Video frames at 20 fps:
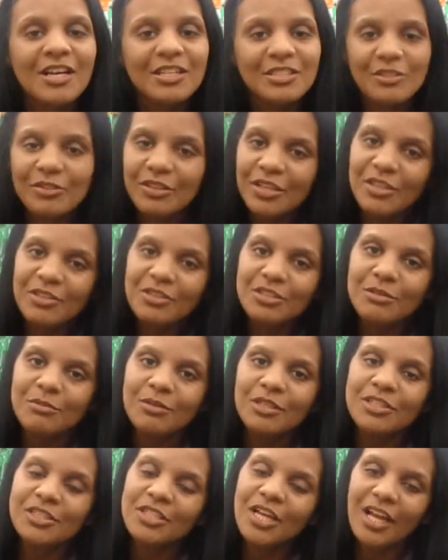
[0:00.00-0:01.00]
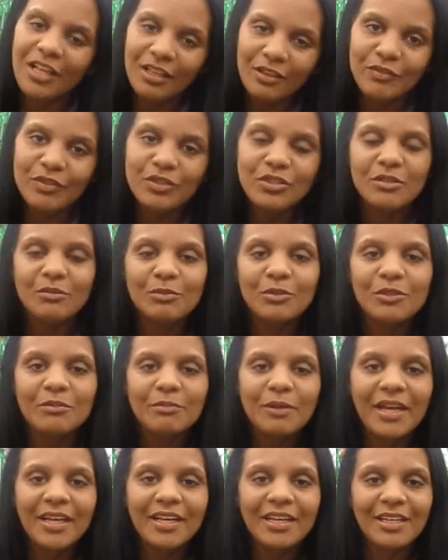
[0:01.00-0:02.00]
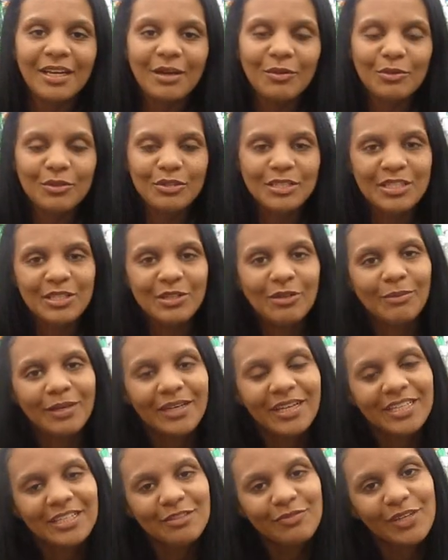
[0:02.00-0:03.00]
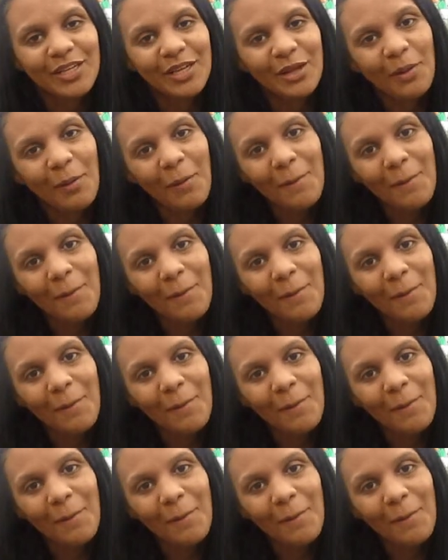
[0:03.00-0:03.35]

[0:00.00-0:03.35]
So thank you so much. I love you to the moon and back, and I will see you in my next video.